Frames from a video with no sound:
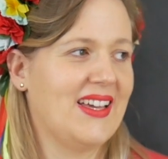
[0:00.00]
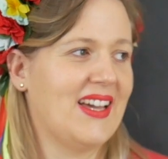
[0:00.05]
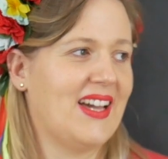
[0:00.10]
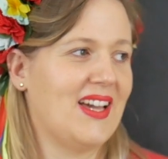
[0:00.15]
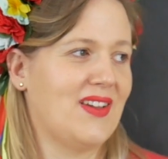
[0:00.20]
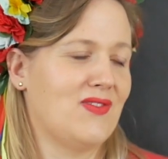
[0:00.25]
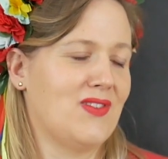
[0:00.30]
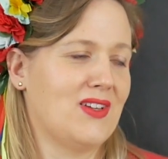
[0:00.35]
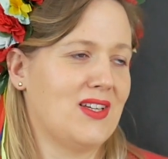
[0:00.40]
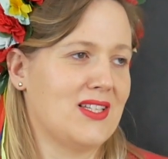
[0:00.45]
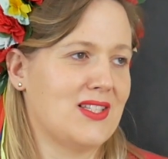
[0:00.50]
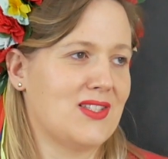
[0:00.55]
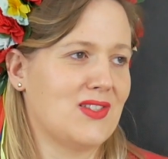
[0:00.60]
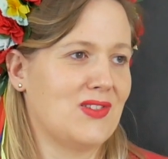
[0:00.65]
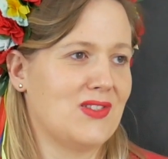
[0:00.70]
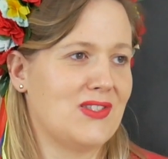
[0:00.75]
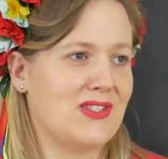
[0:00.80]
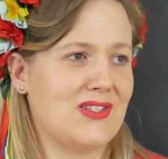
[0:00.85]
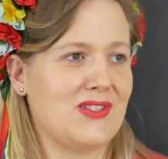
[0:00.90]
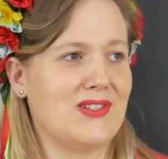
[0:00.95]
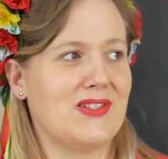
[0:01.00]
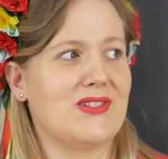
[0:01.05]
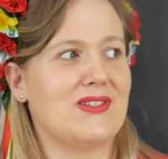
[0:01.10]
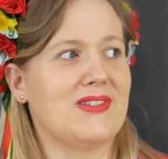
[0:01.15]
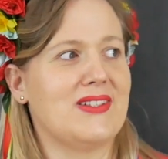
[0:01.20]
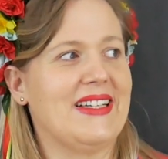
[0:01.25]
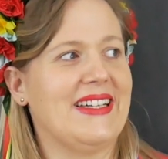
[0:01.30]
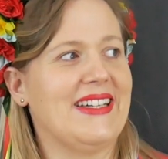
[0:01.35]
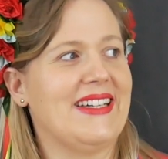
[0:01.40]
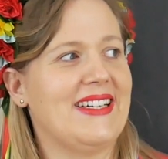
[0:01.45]
I think it's
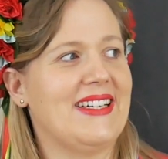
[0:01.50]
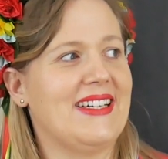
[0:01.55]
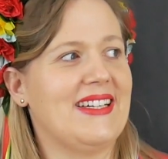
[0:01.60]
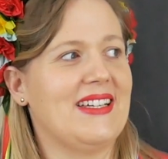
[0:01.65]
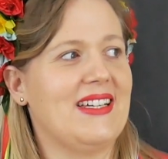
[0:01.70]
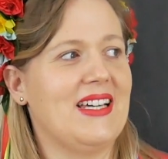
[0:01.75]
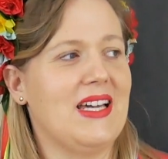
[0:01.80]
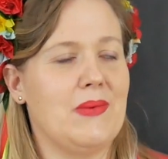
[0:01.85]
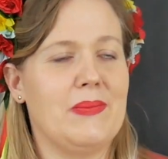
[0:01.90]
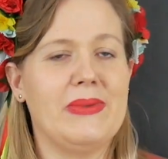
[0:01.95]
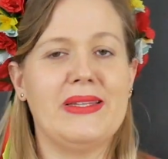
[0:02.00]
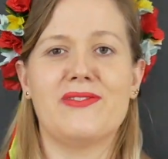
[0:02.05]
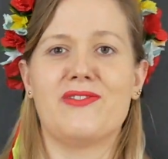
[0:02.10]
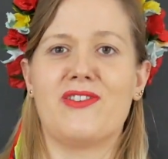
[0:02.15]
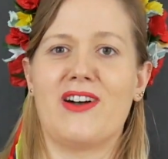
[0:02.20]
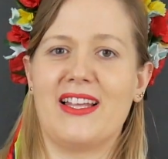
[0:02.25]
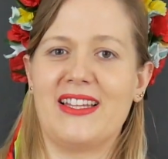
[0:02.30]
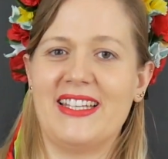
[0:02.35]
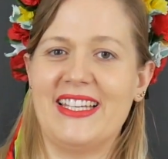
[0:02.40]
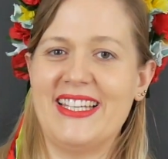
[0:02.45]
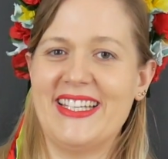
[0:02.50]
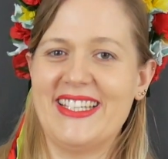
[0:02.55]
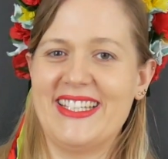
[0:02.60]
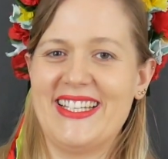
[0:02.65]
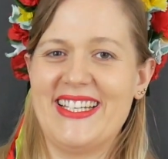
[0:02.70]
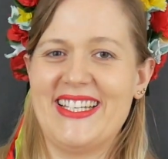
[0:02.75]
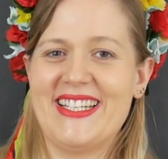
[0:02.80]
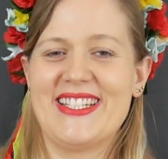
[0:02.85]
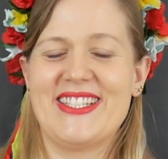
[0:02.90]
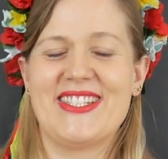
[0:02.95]
also a bit funny.
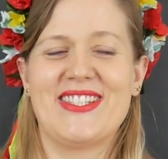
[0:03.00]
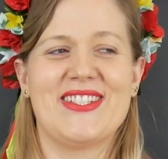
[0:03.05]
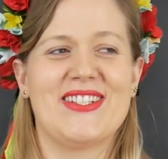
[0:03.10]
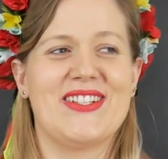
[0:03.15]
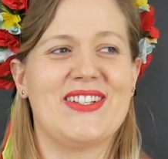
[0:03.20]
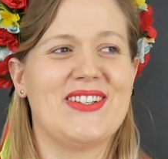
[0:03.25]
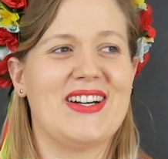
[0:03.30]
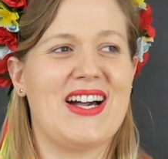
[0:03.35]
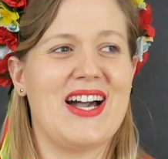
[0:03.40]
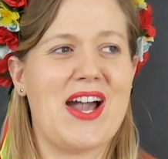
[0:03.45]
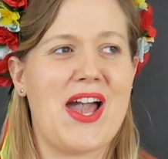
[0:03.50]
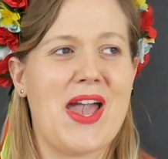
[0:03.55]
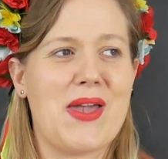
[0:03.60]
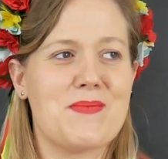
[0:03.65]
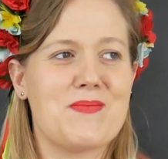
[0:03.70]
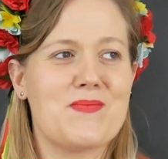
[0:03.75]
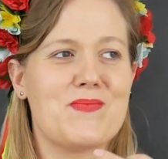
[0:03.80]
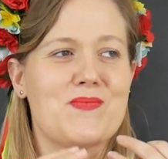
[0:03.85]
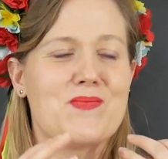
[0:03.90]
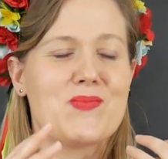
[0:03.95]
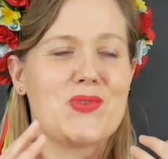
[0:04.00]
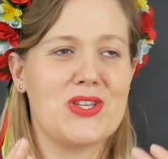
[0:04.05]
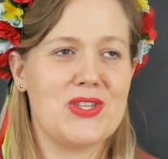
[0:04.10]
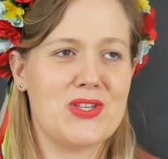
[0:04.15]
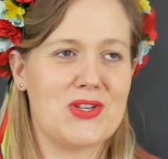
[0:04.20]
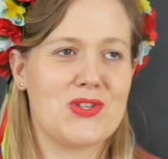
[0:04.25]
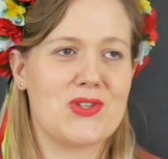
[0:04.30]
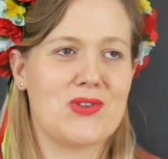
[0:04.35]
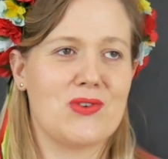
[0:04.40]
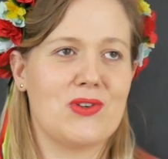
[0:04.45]
So I'm
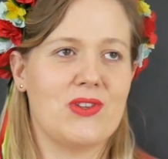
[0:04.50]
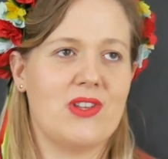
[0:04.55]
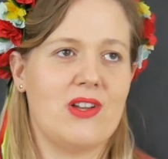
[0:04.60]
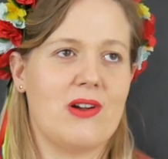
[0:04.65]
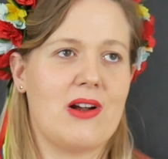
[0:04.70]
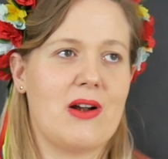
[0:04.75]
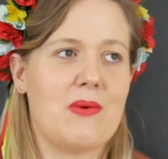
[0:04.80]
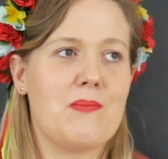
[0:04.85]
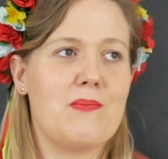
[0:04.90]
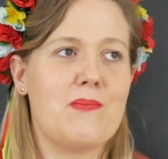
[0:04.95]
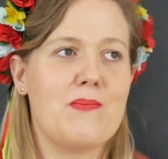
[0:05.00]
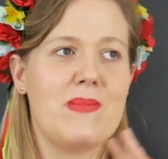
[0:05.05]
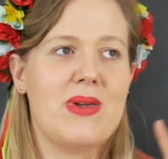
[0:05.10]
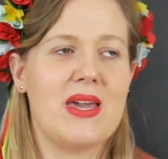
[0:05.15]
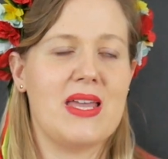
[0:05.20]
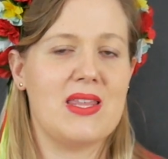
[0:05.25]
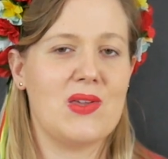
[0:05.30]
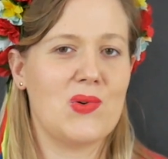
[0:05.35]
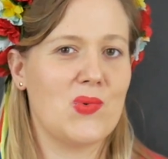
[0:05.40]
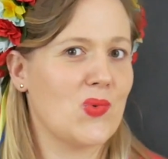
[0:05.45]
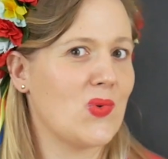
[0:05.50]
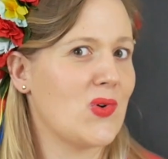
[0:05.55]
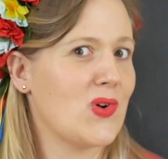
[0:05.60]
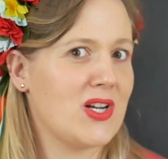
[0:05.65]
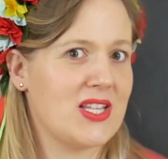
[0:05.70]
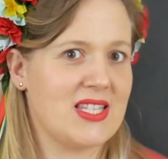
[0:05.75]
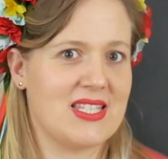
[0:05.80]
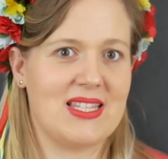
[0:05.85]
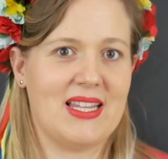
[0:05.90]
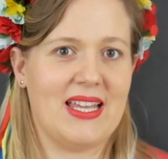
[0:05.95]
pretty sure there are many
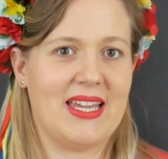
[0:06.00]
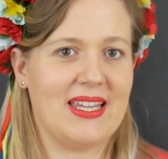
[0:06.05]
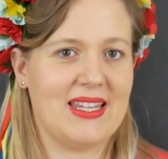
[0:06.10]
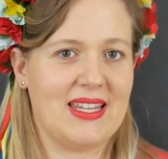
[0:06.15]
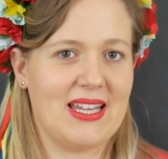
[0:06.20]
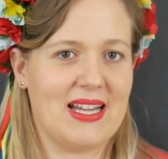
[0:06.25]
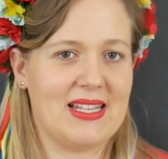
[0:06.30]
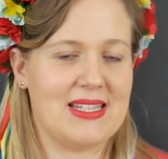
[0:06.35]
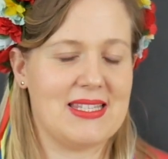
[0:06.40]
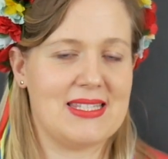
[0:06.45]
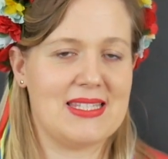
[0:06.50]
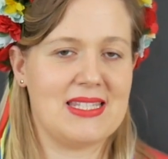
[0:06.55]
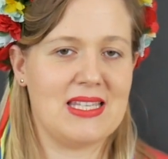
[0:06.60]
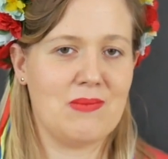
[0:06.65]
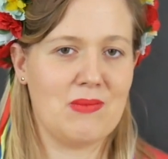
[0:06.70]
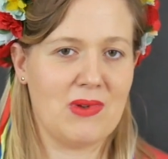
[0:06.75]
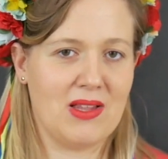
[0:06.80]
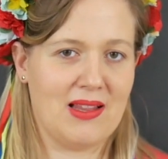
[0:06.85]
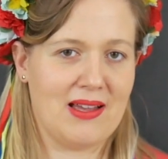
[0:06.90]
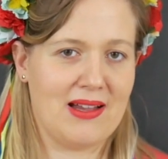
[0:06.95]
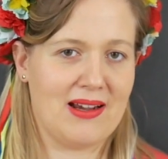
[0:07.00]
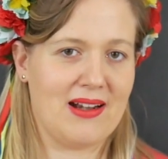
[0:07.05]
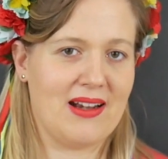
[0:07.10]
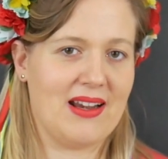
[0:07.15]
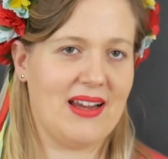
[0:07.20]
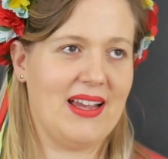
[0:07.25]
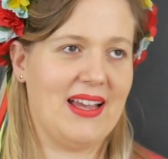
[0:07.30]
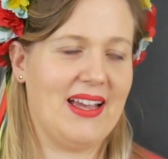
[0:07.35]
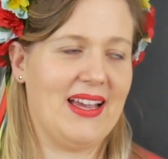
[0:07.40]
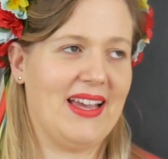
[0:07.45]
words like that, similar
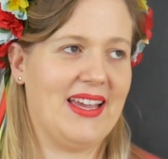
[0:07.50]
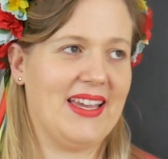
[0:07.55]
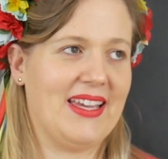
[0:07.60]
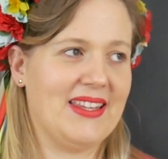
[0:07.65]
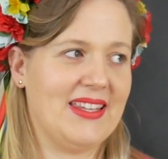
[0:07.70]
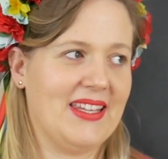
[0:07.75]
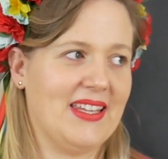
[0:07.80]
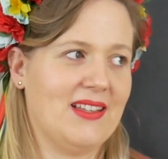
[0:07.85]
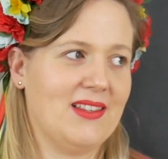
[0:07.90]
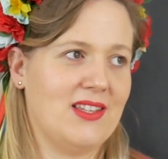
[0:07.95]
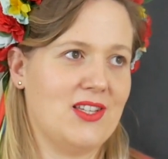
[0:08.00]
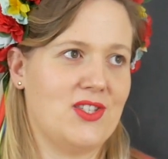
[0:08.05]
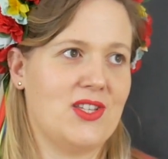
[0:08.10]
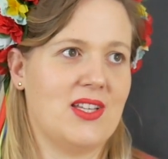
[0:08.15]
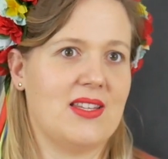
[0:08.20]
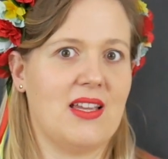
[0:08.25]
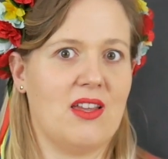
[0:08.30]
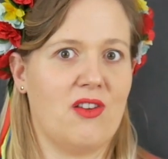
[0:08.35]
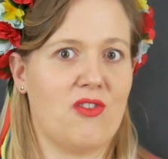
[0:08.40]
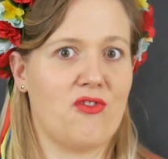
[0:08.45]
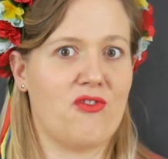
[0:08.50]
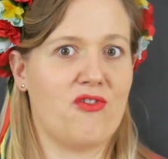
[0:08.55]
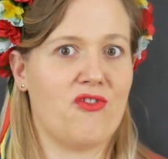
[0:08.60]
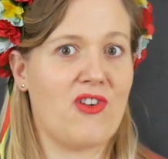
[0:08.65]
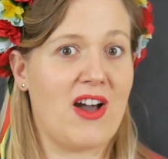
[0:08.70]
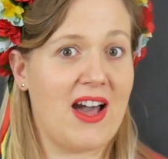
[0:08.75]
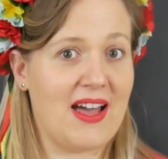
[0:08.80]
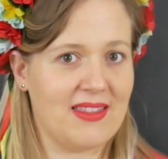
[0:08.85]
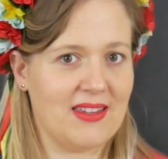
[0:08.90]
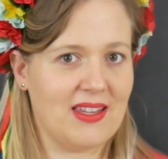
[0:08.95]
in English, that are
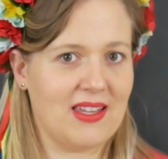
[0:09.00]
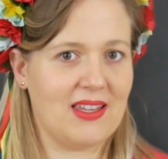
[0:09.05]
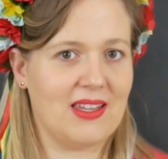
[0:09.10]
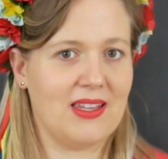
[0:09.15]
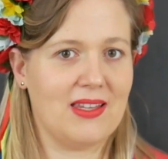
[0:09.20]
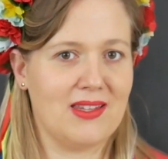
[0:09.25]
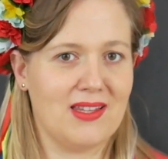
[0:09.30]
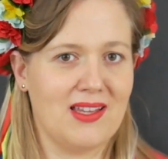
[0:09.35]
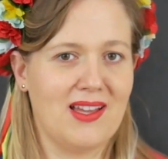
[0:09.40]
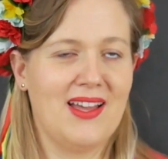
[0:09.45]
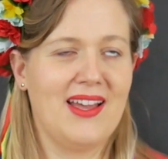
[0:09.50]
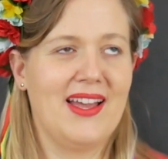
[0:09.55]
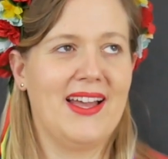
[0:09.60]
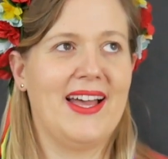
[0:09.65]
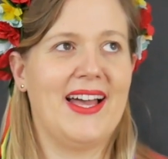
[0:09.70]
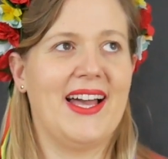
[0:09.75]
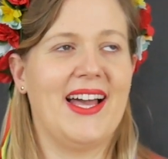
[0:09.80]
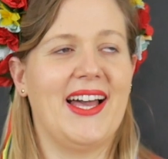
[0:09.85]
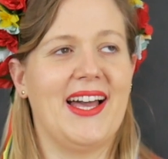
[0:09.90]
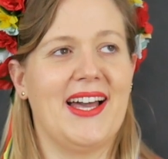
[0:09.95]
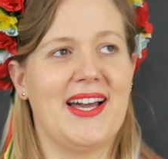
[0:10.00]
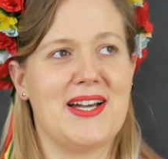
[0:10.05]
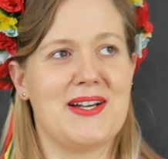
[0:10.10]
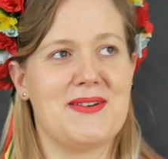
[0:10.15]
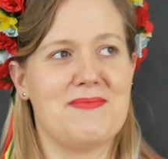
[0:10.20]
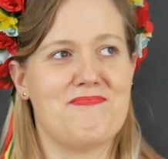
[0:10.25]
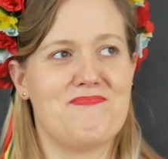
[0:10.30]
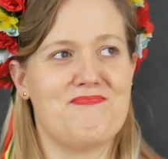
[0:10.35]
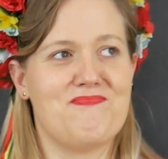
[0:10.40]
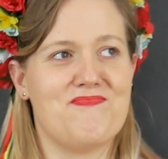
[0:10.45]
funny
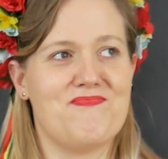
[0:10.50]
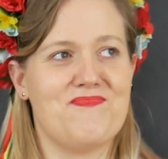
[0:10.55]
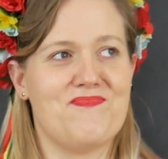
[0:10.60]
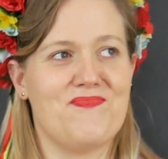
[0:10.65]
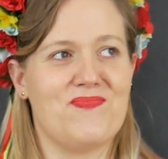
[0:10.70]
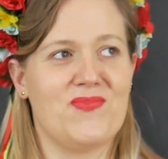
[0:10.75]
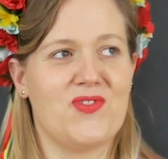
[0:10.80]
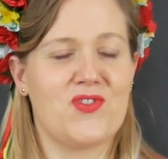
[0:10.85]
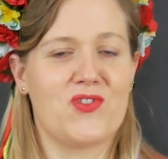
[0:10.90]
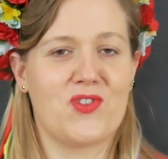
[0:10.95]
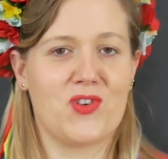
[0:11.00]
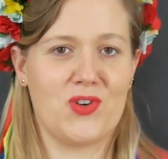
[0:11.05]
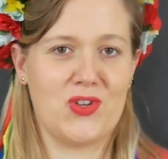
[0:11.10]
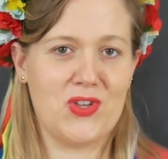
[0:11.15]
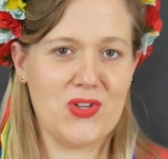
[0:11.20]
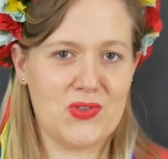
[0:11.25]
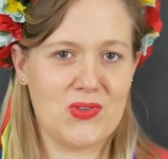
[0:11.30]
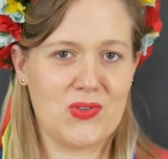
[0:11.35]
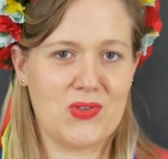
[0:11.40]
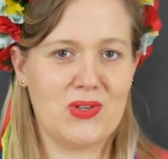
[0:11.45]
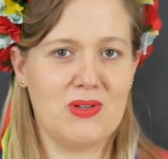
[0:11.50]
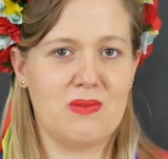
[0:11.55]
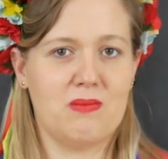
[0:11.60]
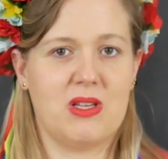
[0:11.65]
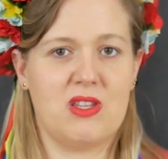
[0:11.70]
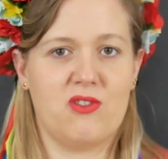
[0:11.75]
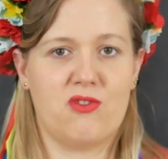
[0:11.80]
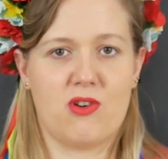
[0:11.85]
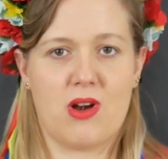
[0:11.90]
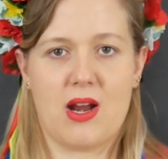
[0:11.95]
in for you,
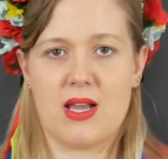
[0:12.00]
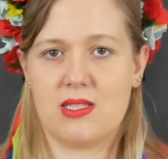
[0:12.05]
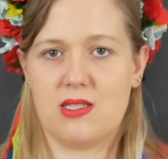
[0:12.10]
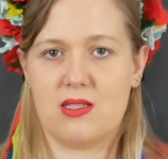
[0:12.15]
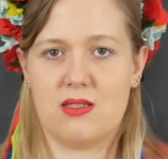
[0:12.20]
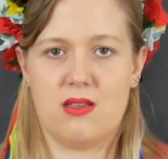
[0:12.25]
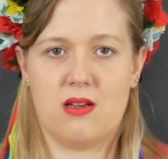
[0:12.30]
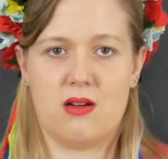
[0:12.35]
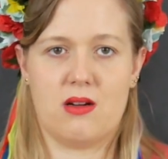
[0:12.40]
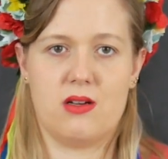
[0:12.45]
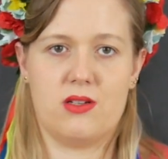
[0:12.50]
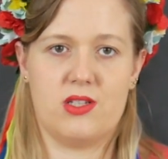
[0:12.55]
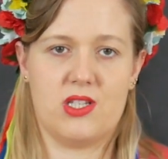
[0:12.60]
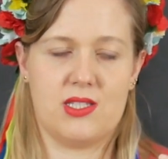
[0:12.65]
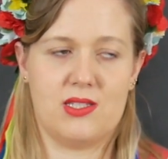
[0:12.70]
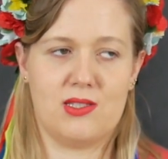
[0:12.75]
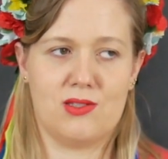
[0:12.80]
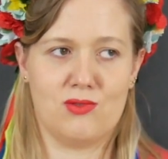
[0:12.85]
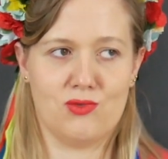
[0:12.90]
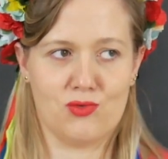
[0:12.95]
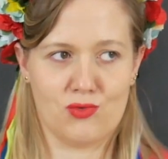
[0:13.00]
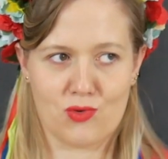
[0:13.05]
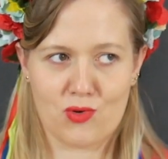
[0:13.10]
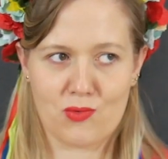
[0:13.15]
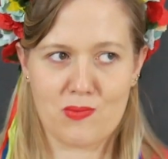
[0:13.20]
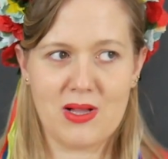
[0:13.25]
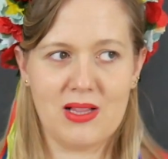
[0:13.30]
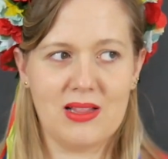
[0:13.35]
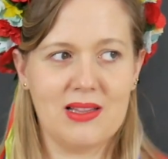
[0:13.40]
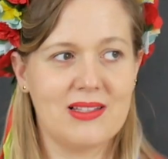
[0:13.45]
but for us they're just
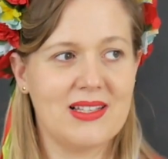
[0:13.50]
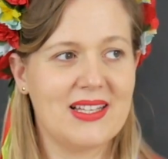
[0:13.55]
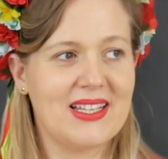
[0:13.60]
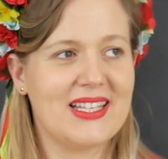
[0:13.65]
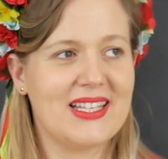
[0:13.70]
normal.